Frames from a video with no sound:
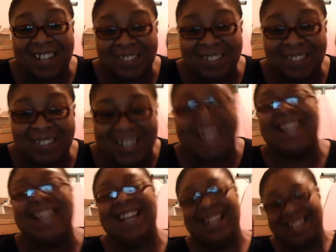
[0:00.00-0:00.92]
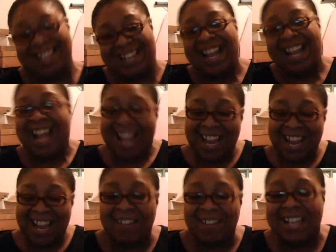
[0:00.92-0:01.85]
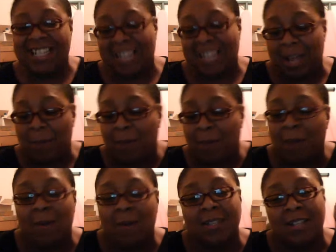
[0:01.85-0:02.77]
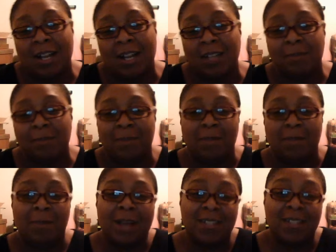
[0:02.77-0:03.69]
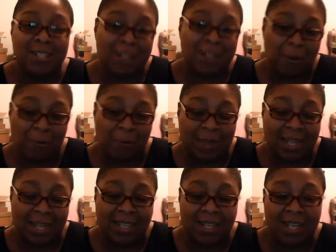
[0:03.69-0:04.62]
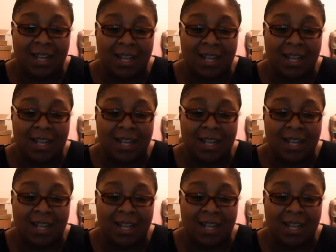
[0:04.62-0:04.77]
the way. Anyways, I want to talk a little bit about soaping.